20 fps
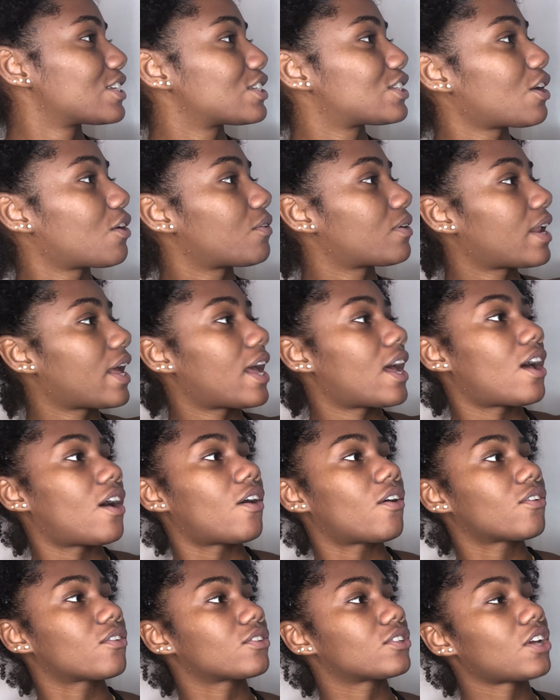So
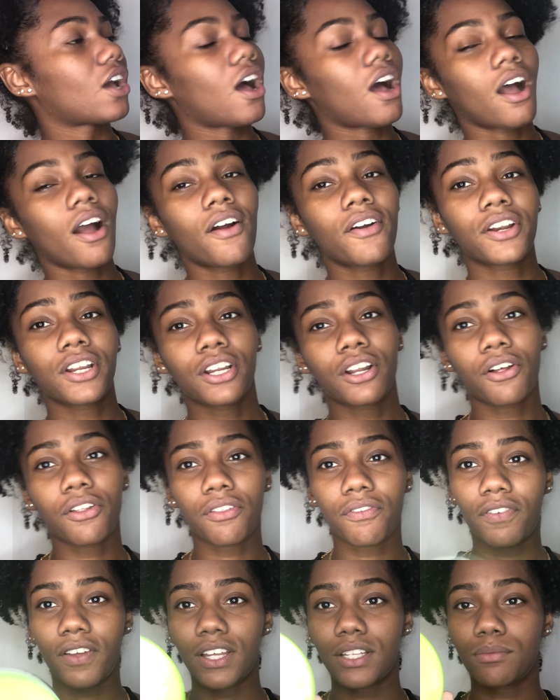now y'all already know
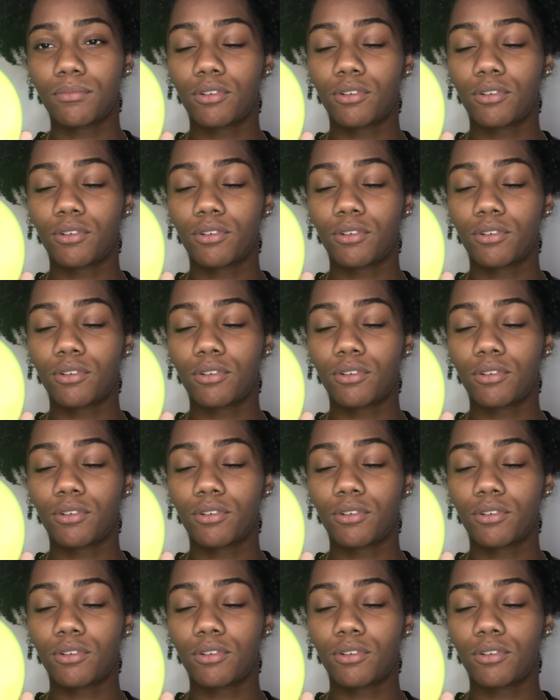the face